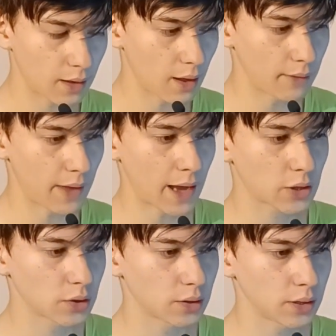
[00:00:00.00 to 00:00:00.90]
I've
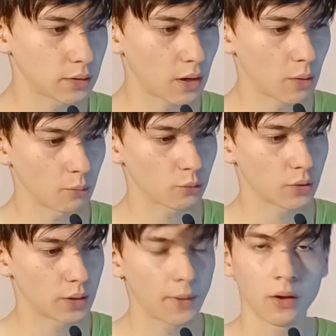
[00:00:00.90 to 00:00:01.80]
actually
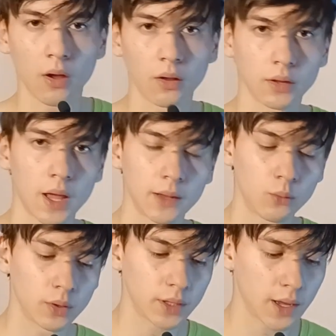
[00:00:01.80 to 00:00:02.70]
read about online
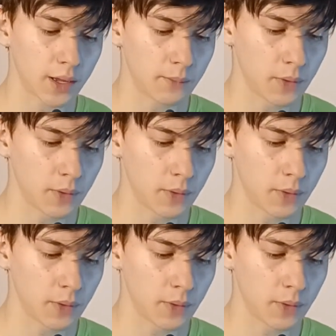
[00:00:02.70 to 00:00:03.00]
one time